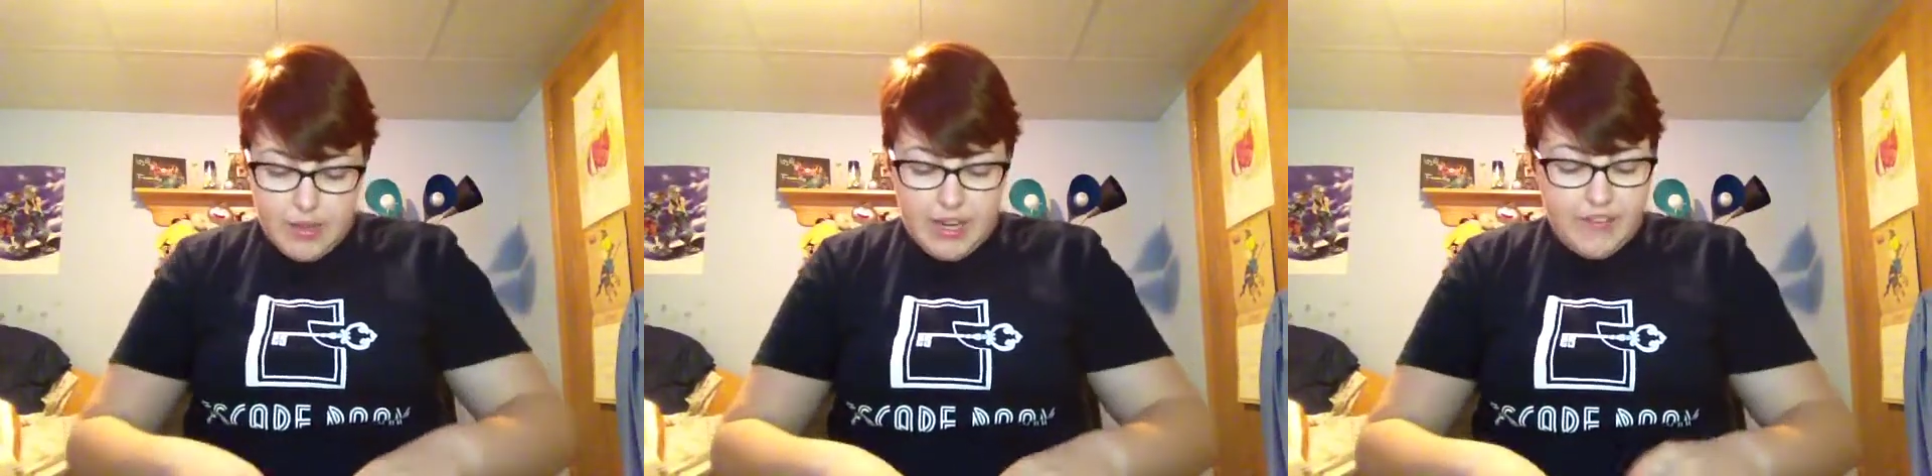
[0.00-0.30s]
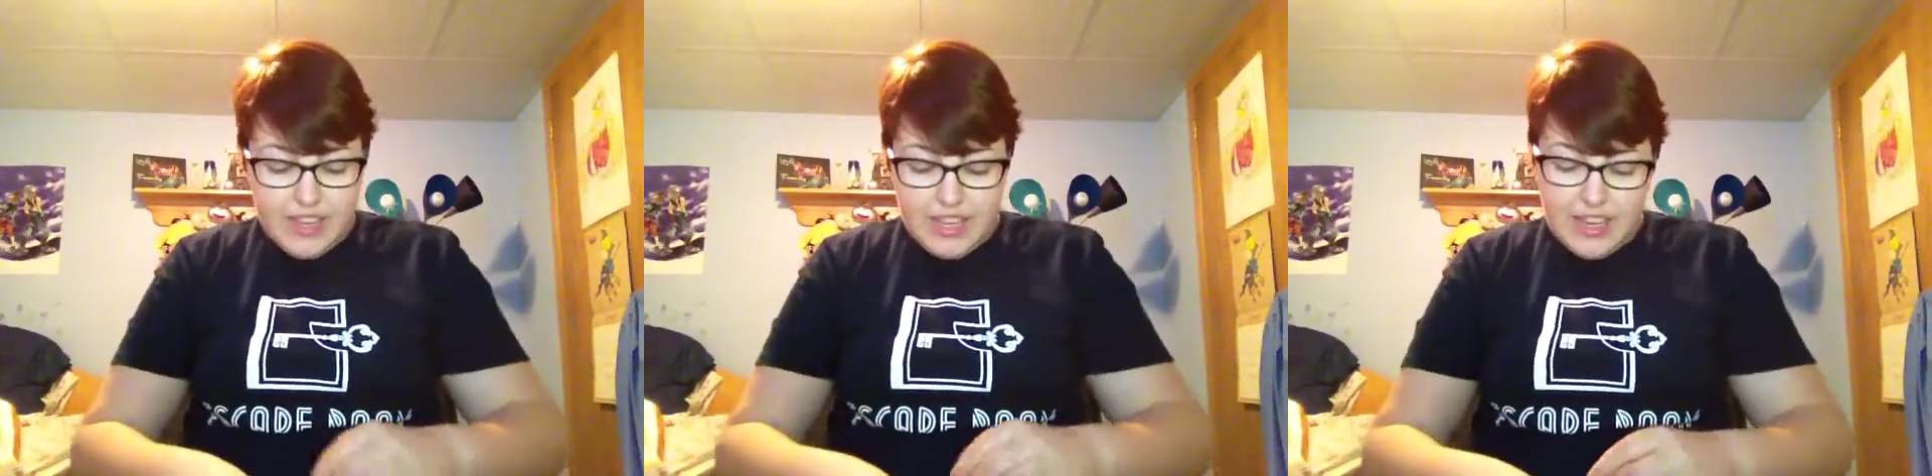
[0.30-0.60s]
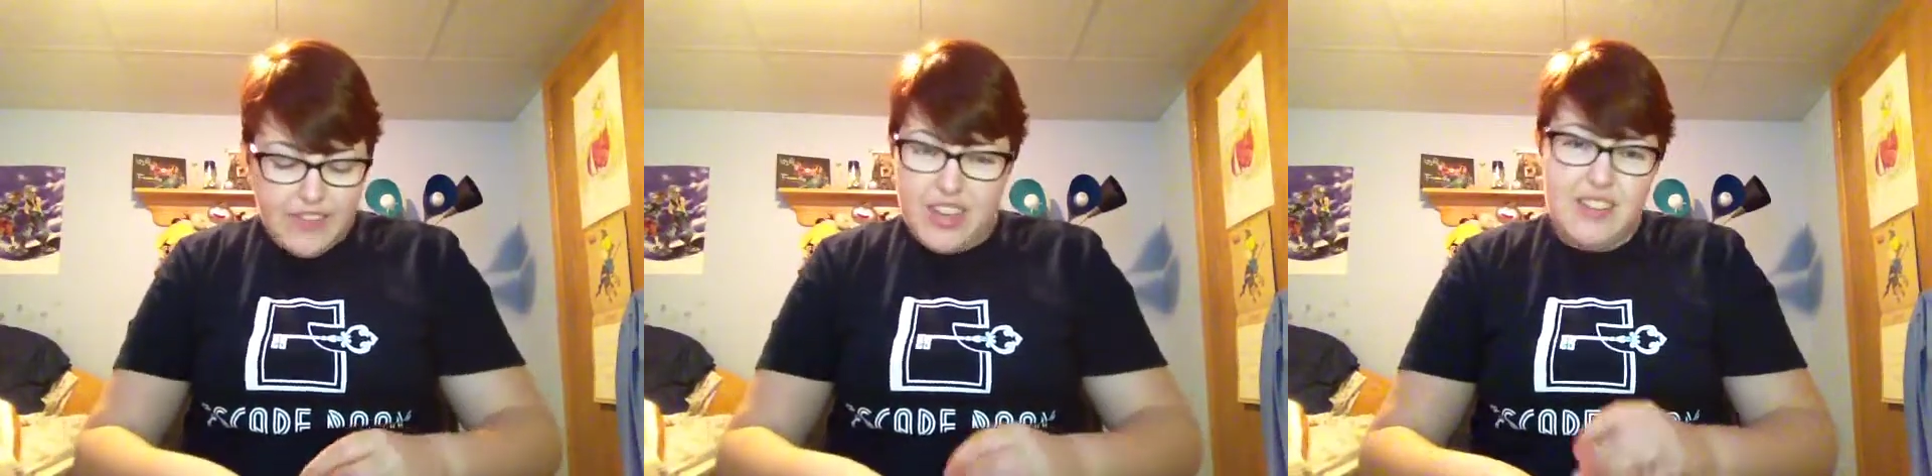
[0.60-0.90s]
and I think
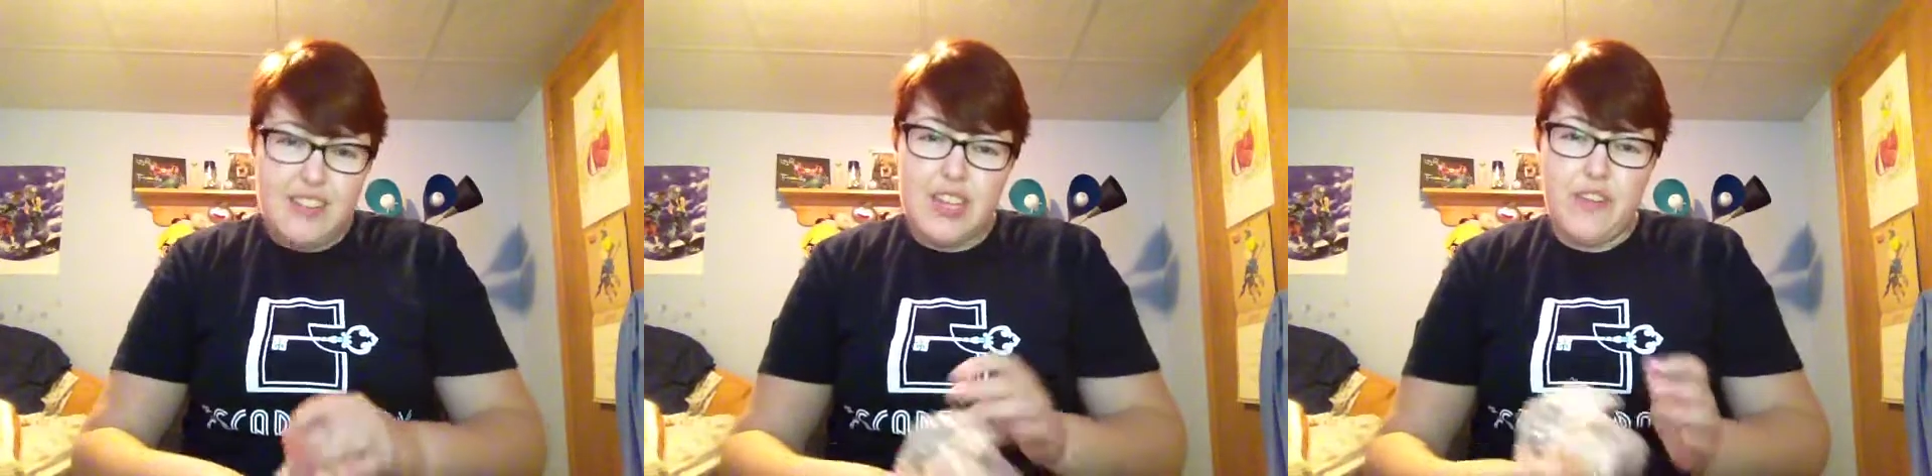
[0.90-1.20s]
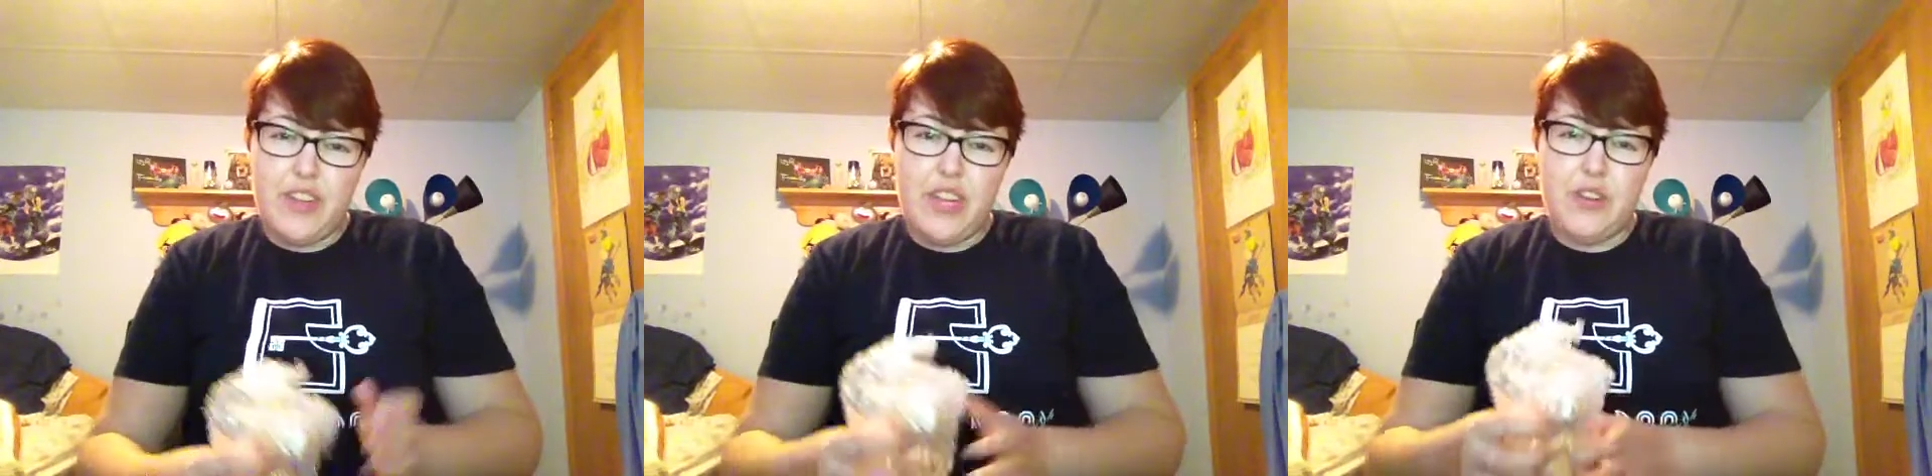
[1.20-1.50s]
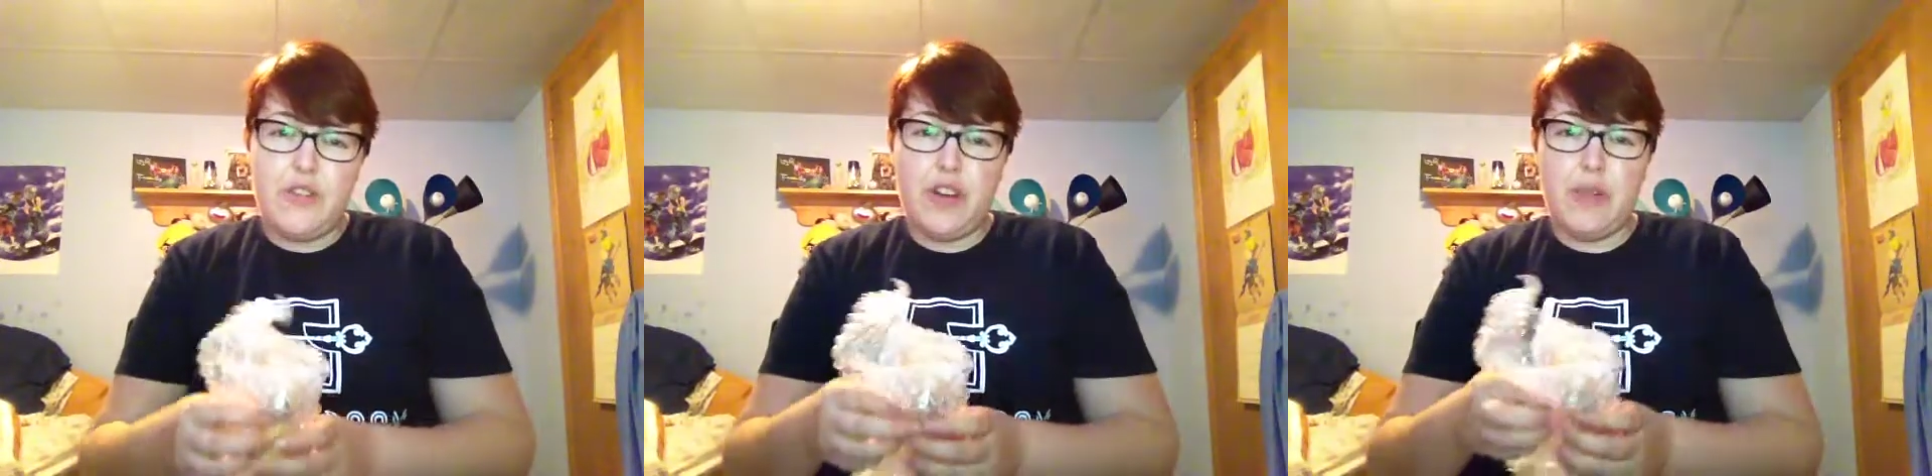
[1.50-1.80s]
I've done a sale video
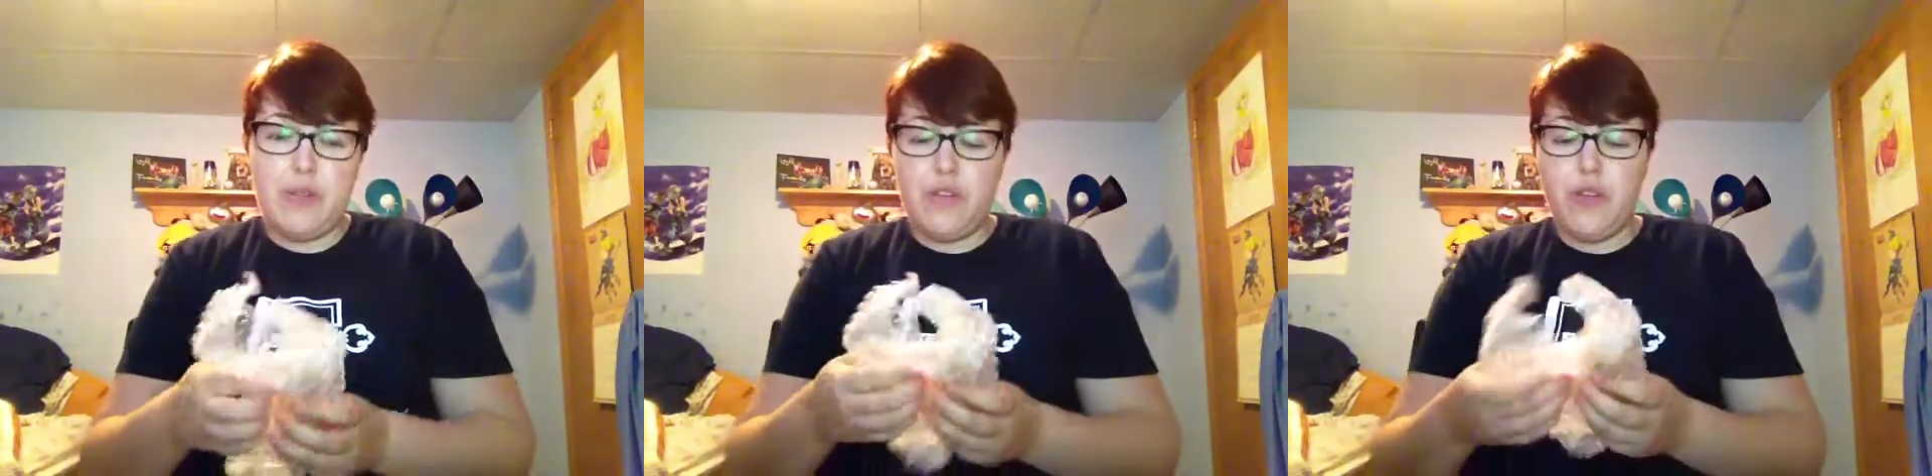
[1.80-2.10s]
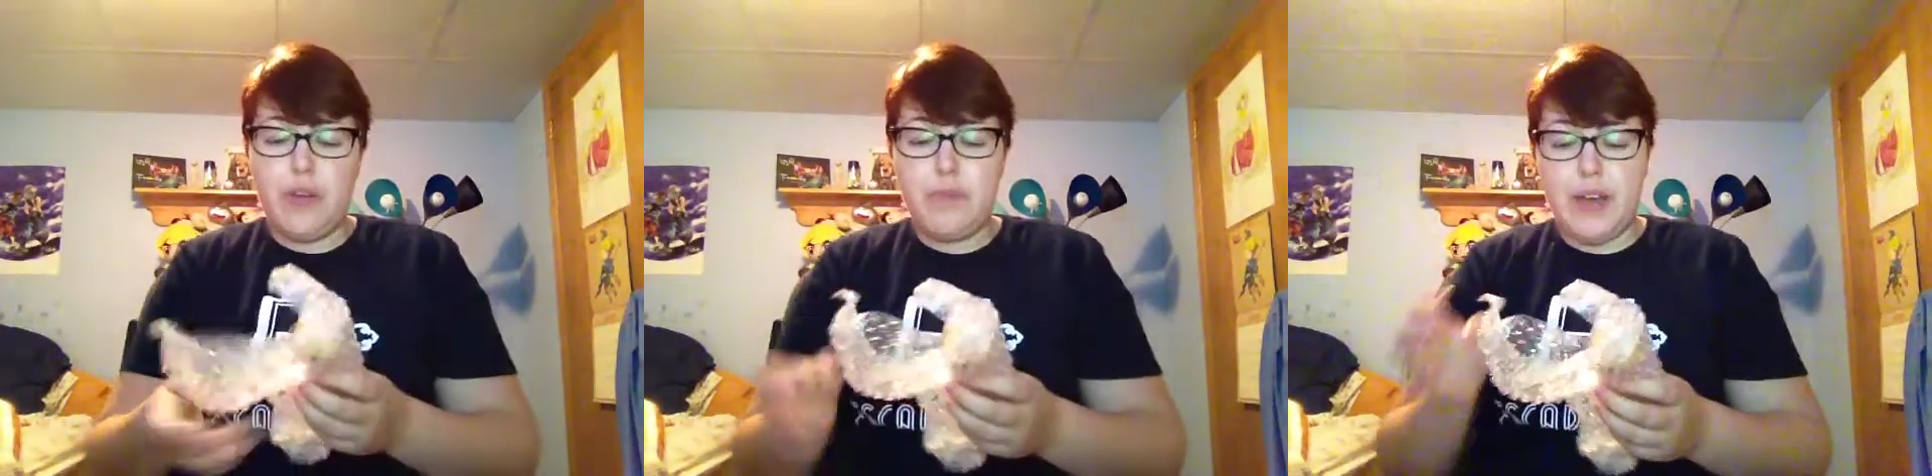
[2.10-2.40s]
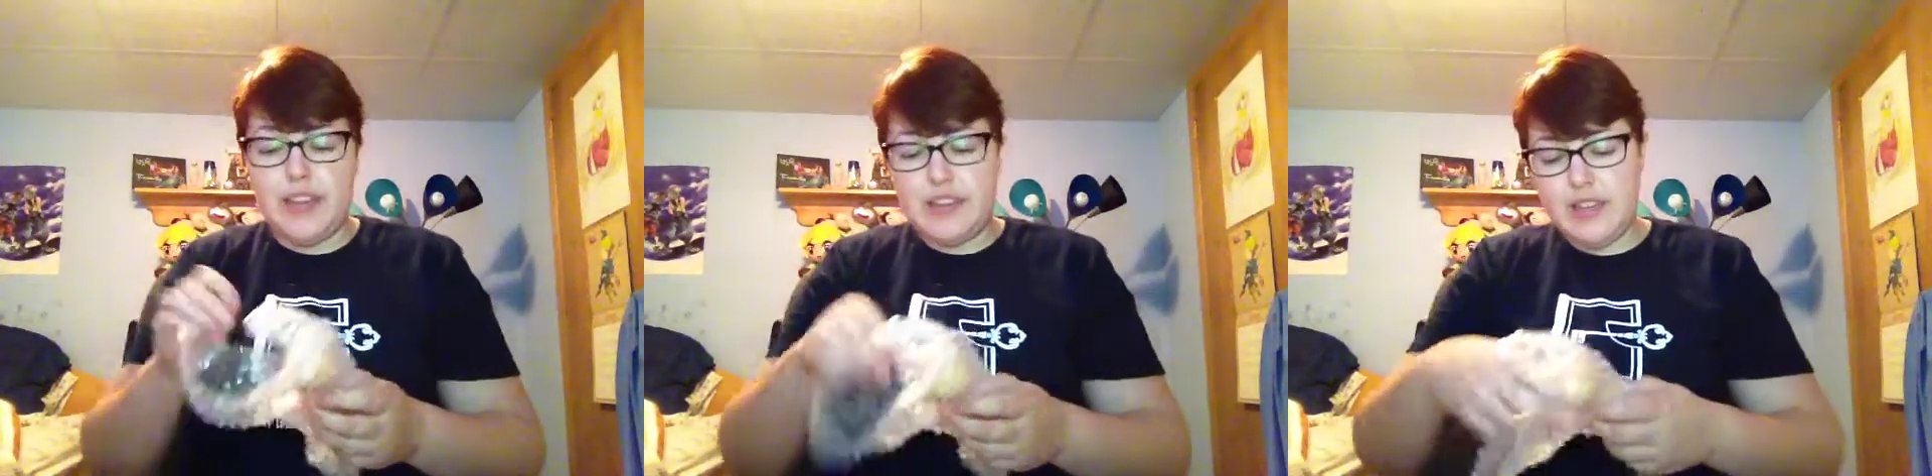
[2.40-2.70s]
for her before,
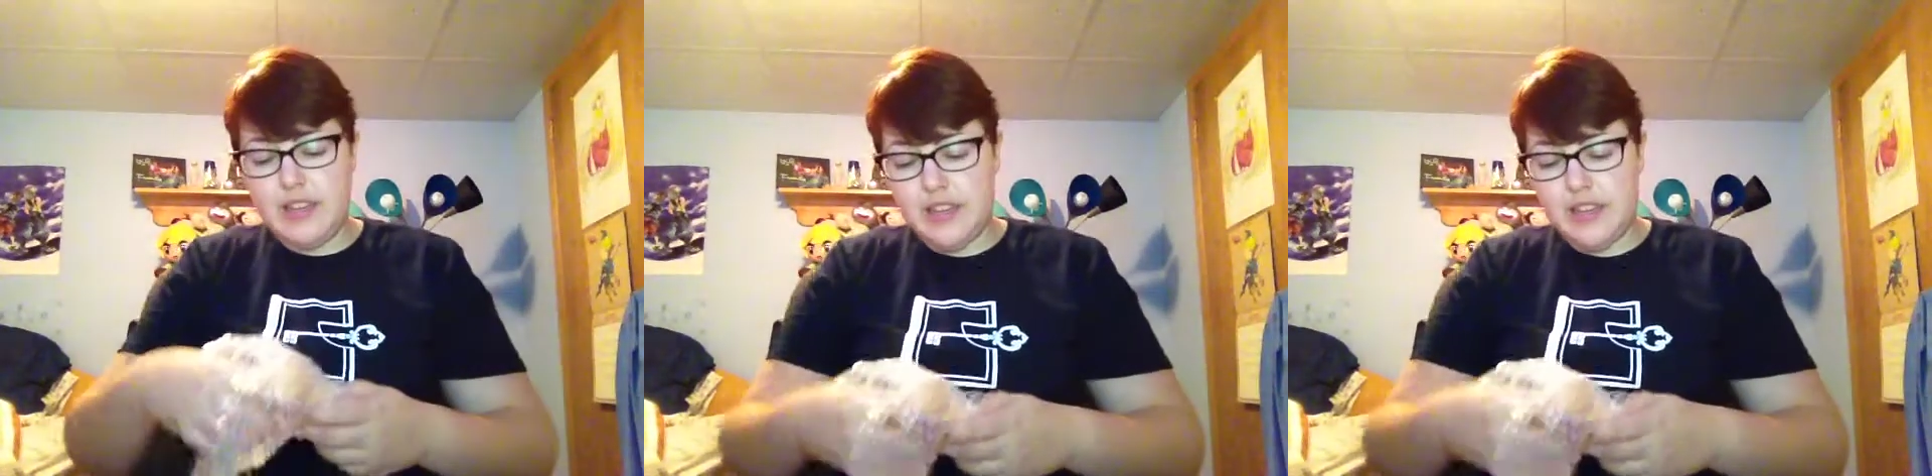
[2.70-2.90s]
but